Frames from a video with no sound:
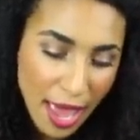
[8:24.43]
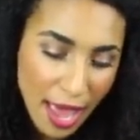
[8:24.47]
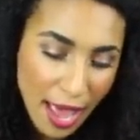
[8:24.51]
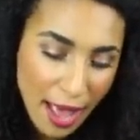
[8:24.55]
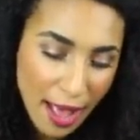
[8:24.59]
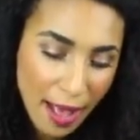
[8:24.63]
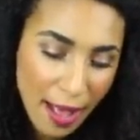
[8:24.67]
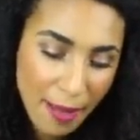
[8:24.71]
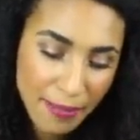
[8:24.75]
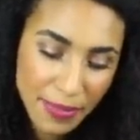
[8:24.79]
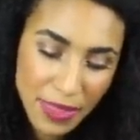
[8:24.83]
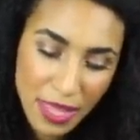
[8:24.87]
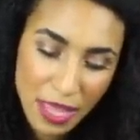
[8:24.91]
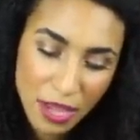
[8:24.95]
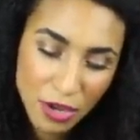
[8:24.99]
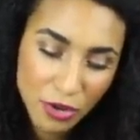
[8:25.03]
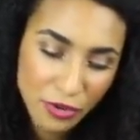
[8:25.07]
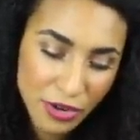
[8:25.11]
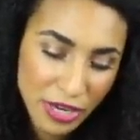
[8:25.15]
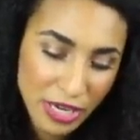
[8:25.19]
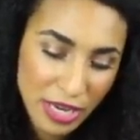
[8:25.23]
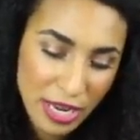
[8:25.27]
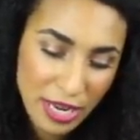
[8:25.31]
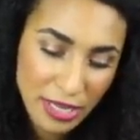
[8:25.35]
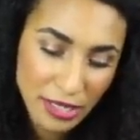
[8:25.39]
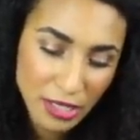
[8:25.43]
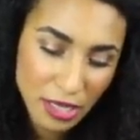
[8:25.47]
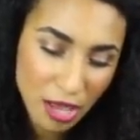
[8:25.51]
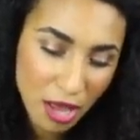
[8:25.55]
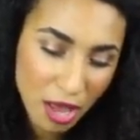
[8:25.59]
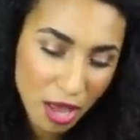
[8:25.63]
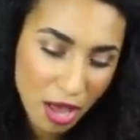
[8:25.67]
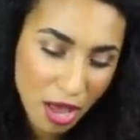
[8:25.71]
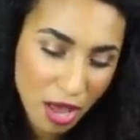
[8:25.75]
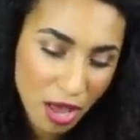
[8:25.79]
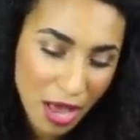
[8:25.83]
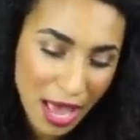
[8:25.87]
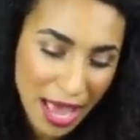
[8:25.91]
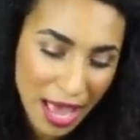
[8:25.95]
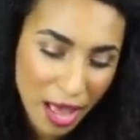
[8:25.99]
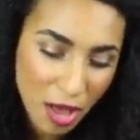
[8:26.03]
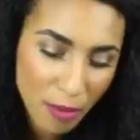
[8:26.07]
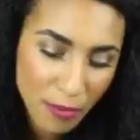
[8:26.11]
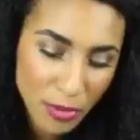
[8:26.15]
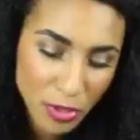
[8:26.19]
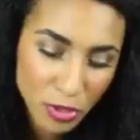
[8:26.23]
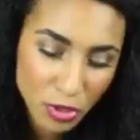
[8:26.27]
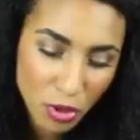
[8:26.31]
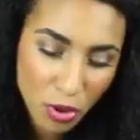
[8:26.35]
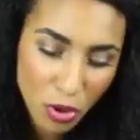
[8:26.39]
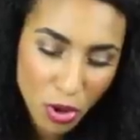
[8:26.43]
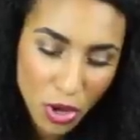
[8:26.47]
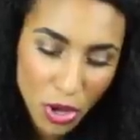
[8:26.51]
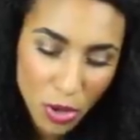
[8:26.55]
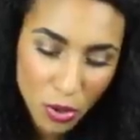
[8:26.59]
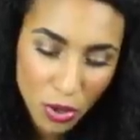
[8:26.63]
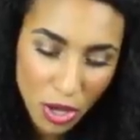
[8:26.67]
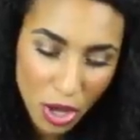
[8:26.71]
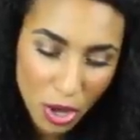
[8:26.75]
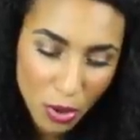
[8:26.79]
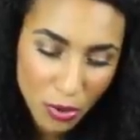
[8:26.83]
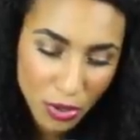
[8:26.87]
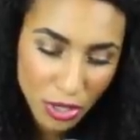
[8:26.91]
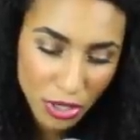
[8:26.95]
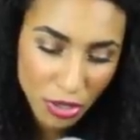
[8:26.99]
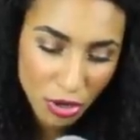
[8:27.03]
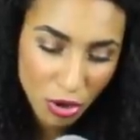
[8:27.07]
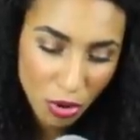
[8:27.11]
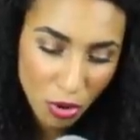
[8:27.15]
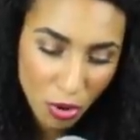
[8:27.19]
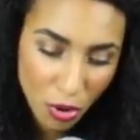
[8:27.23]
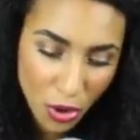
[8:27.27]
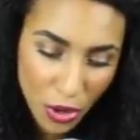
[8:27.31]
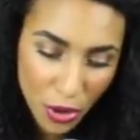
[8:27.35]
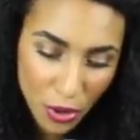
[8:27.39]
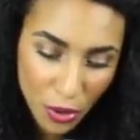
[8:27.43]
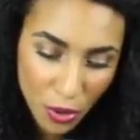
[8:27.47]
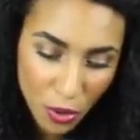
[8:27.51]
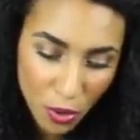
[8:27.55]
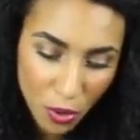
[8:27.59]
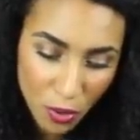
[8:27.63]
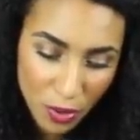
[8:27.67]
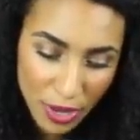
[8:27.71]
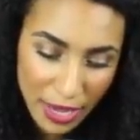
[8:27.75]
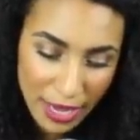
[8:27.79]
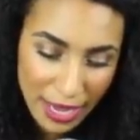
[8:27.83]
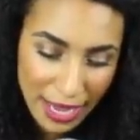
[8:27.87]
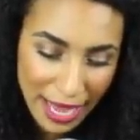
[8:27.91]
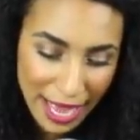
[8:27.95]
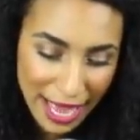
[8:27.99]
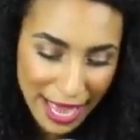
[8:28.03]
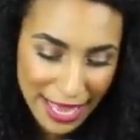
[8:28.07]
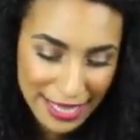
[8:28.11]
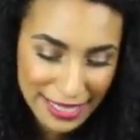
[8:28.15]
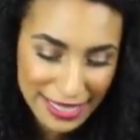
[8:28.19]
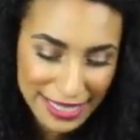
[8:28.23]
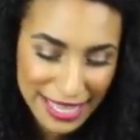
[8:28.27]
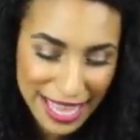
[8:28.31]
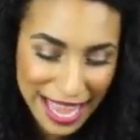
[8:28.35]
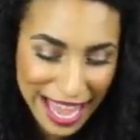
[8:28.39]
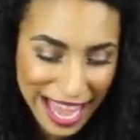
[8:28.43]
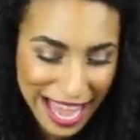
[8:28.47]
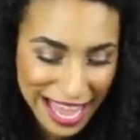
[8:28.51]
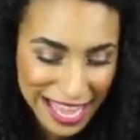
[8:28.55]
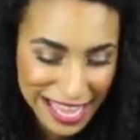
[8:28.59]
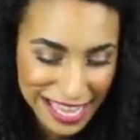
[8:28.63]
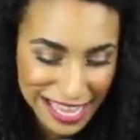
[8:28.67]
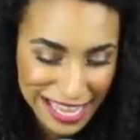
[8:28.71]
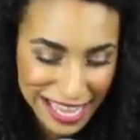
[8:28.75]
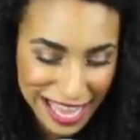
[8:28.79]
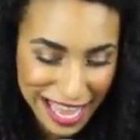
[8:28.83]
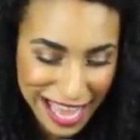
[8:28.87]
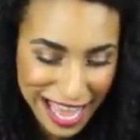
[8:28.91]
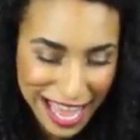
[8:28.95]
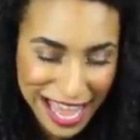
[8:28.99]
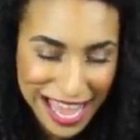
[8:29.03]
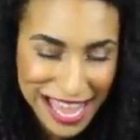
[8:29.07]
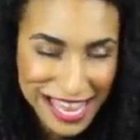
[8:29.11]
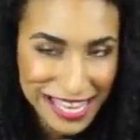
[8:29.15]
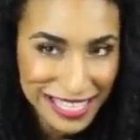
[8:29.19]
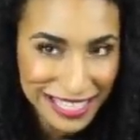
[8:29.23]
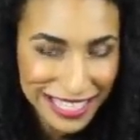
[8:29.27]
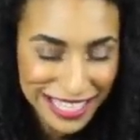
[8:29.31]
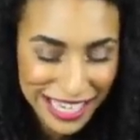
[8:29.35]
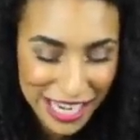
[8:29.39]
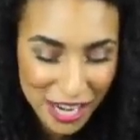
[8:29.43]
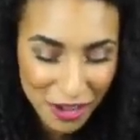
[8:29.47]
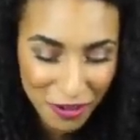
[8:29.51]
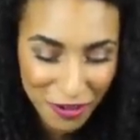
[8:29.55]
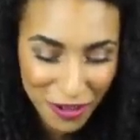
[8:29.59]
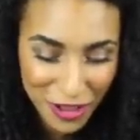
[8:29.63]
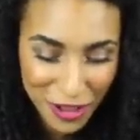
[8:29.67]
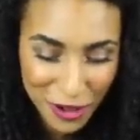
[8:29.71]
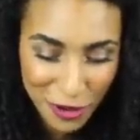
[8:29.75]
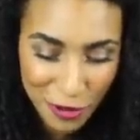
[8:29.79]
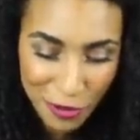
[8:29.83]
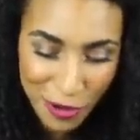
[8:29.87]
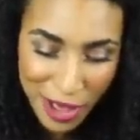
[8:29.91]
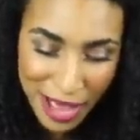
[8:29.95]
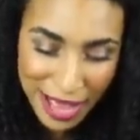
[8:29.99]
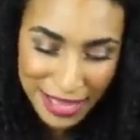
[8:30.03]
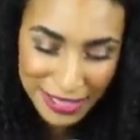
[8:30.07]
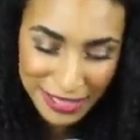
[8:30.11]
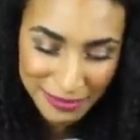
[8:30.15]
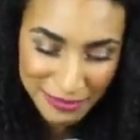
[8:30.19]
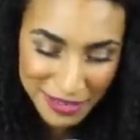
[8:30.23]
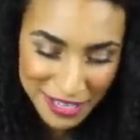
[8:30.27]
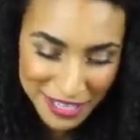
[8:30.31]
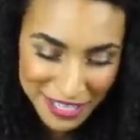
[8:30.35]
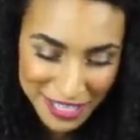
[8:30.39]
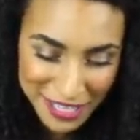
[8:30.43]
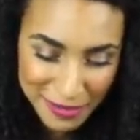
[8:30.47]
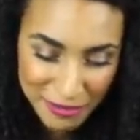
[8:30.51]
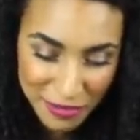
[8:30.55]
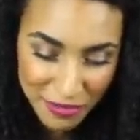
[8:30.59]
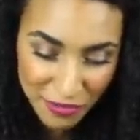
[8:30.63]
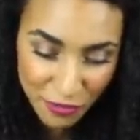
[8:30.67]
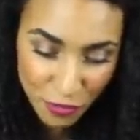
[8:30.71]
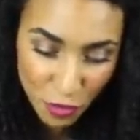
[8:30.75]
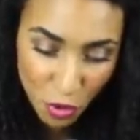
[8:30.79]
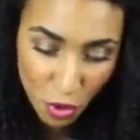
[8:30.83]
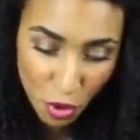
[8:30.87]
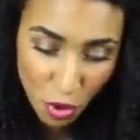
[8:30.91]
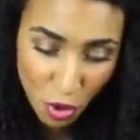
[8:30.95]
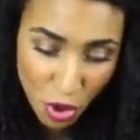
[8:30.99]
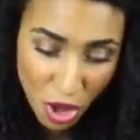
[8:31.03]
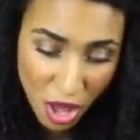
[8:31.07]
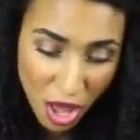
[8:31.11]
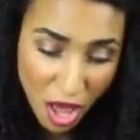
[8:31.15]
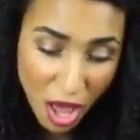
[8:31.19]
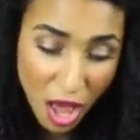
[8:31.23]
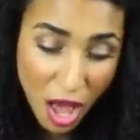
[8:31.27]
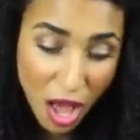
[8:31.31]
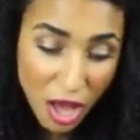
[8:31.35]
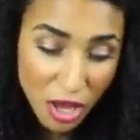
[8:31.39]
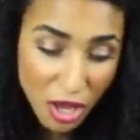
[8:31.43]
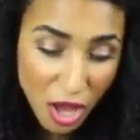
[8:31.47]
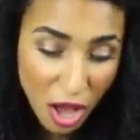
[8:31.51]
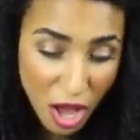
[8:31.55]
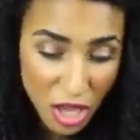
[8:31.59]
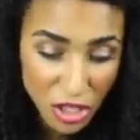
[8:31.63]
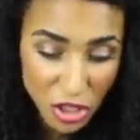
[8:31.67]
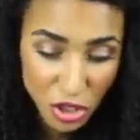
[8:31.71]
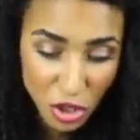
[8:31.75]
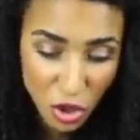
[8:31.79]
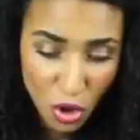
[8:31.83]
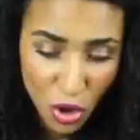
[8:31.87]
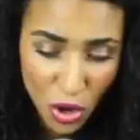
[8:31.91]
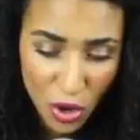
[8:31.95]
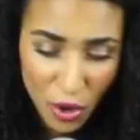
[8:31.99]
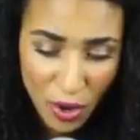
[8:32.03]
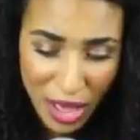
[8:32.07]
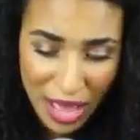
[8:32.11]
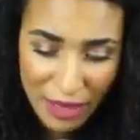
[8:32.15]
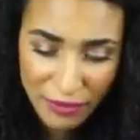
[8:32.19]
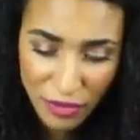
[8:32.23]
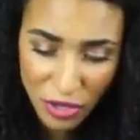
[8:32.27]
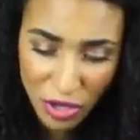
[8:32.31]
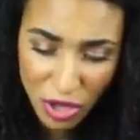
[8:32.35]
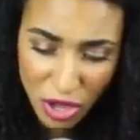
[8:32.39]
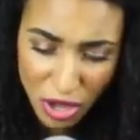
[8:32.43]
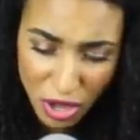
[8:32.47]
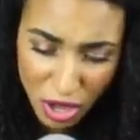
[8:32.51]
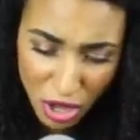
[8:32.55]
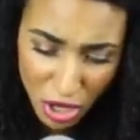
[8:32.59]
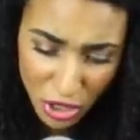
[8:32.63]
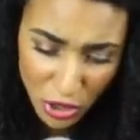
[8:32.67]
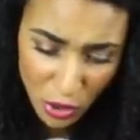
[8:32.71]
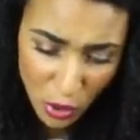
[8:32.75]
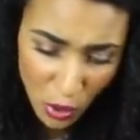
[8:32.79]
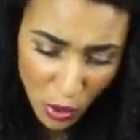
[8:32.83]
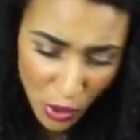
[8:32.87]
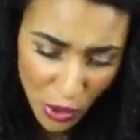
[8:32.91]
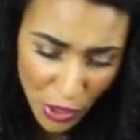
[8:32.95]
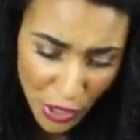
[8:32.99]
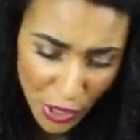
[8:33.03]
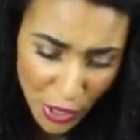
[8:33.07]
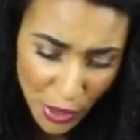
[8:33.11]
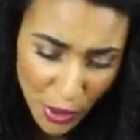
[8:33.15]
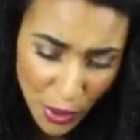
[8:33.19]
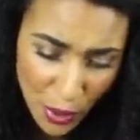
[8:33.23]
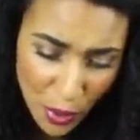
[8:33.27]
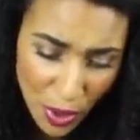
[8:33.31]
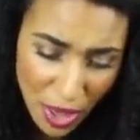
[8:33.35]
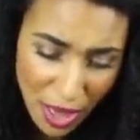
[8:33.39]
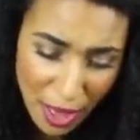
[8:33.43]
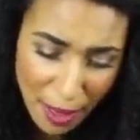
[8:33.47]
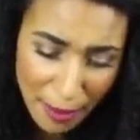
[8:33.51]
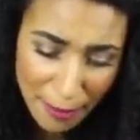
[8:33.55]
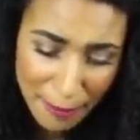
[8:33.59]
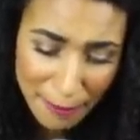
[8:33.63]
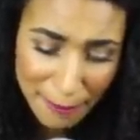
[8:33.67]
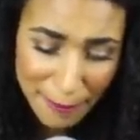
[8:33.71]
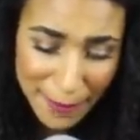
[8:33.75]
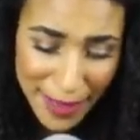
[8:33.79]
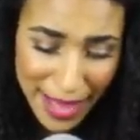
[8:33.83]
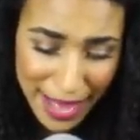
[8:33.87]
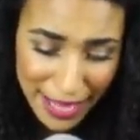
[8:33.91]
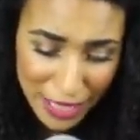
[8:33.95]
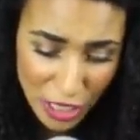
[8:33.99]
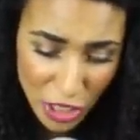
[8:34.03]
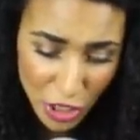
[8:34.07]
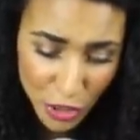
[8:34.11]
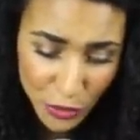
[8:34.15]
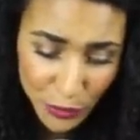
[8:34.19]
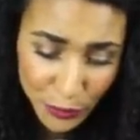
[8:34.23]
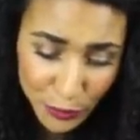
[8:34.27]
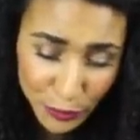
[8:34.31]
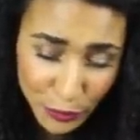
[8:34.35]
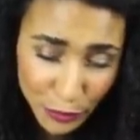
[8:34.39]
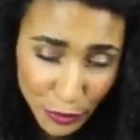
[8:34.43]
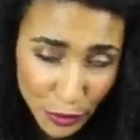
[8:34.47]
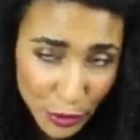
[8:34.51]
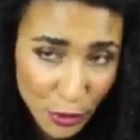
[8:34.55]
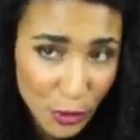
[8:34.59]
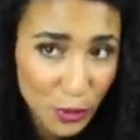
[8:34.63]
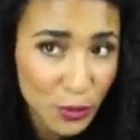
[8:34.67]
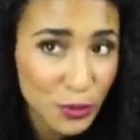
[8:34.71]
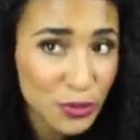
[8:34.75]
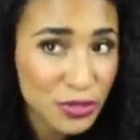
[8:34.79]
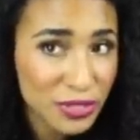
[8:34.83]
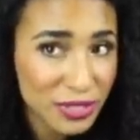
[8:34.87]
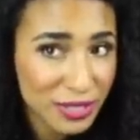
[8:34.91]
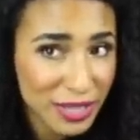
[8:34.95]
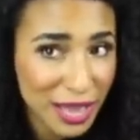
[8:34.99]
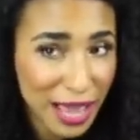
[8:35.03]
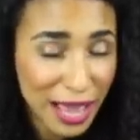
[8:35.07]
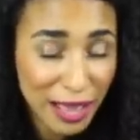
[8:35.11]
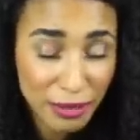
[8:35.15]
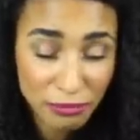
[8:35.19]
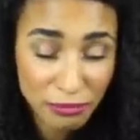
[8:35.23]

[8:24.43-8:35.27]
The ingredients are almond oil, coconut oil, it has the inchi oil as mentioned before, castor oil, avocado oil, maca root,